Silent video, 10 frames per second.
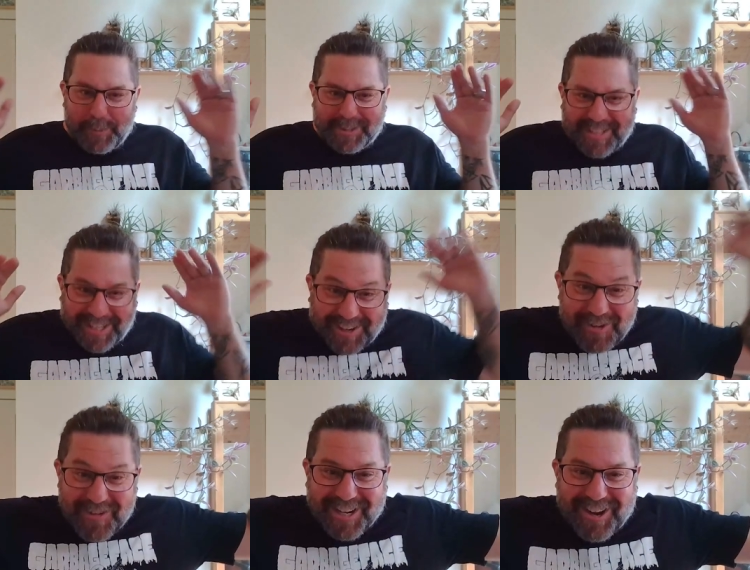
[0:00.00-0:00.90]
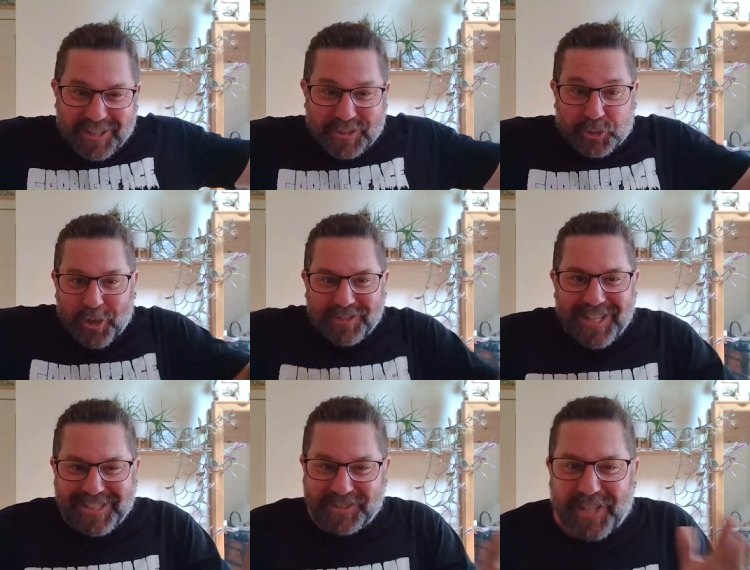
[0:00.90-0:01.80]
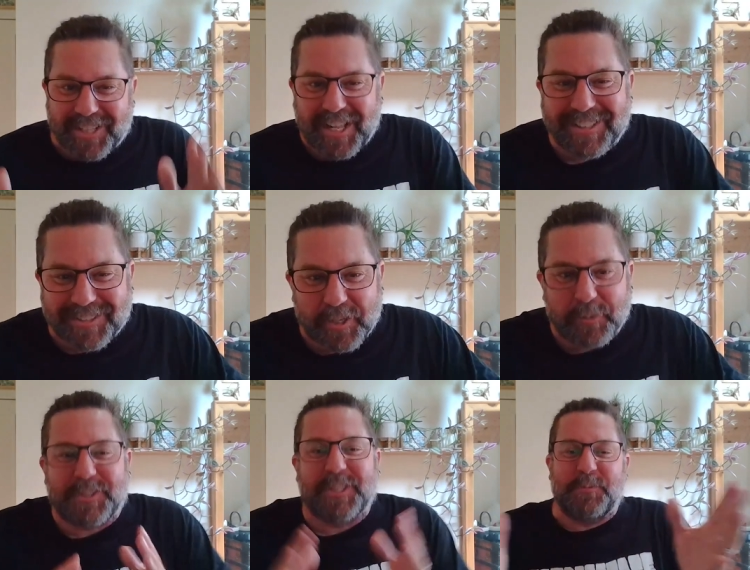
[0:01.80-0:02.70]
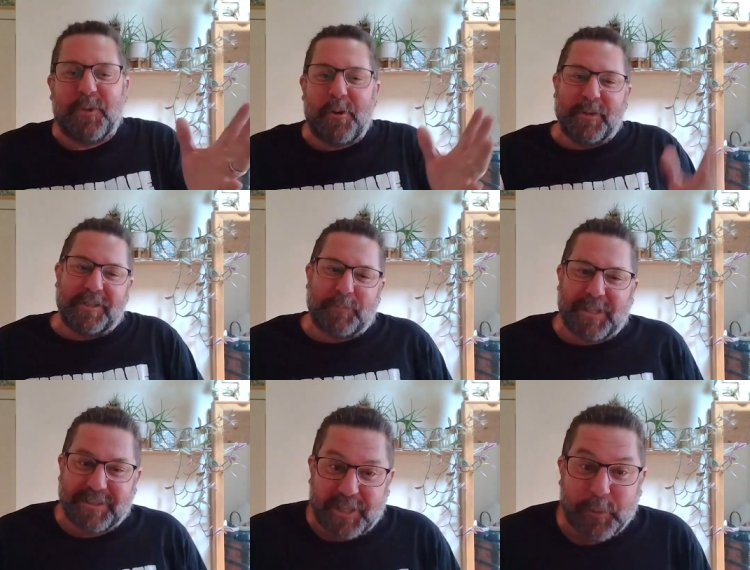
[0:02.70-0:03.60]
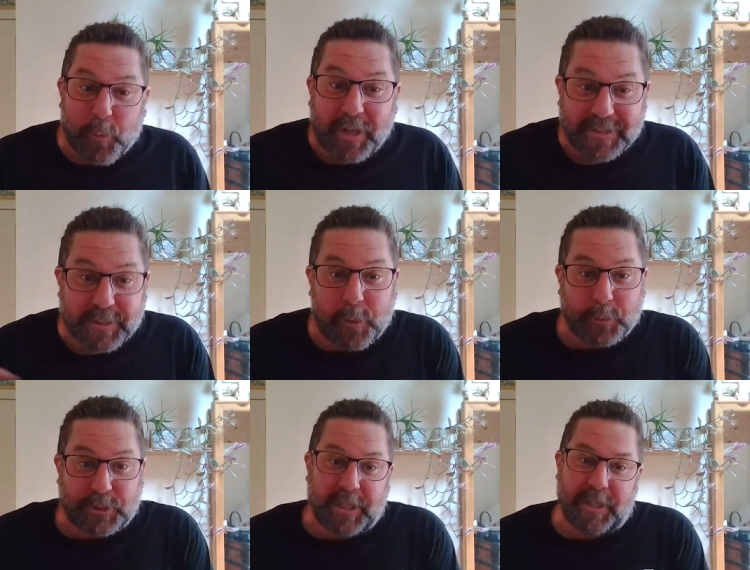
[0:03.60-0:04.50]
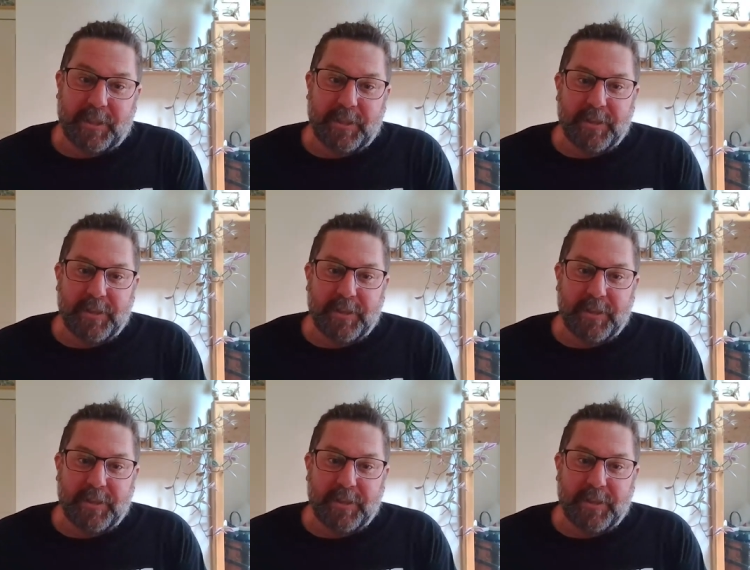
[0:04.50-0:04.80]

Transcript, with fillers: was like, oh my god, it's John Lennon! Like that's it was this moment because he was the O G.